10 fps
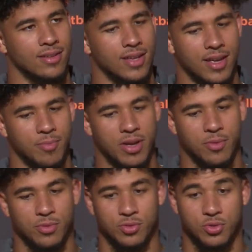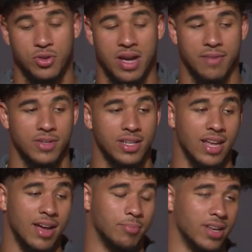Yeah, man. When you have D
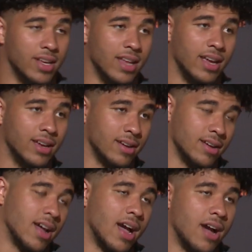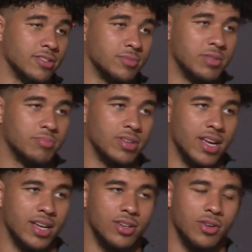line playing like ours been
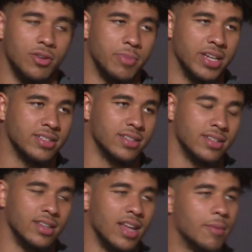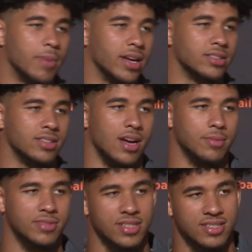playing, you know, it makes the linebacker
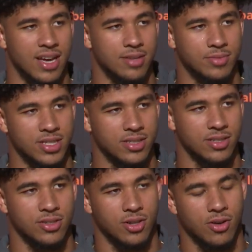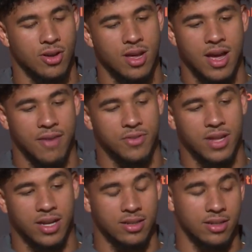job ten times easier. You know, I feel
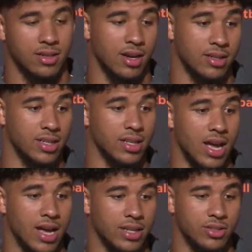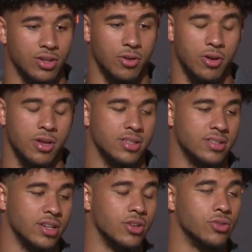like the, our D line, you know,
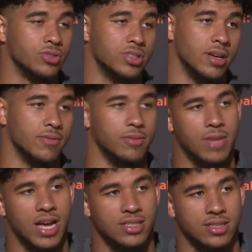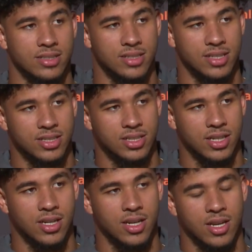took a huge step from last year to this
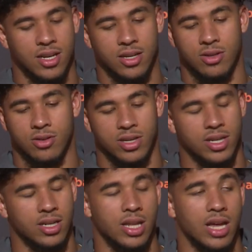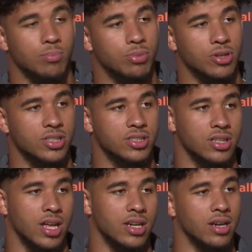year. You know, they're getting a lot of push,
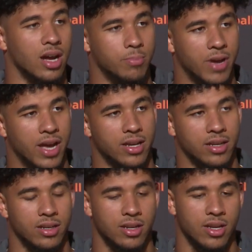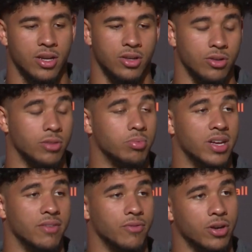a lot of knockback, and you know, they're
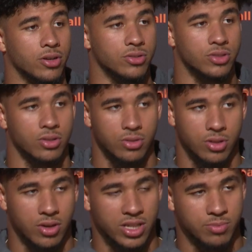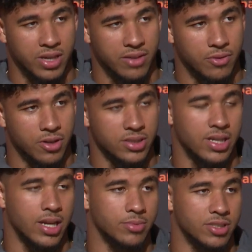playing vertical. So you know, that's big for us.
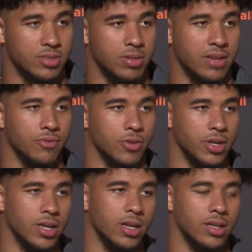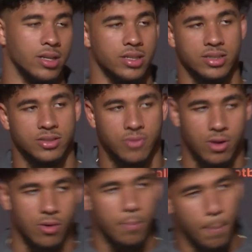That helps us play free and lets us
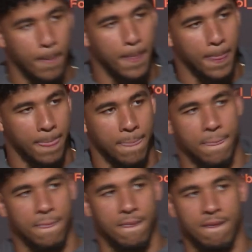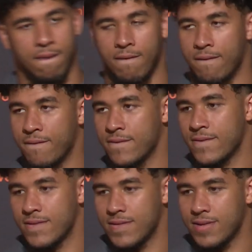flow. Take two more, Wes,
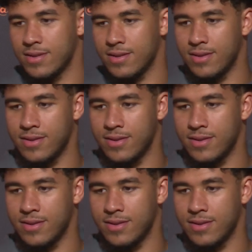you're next.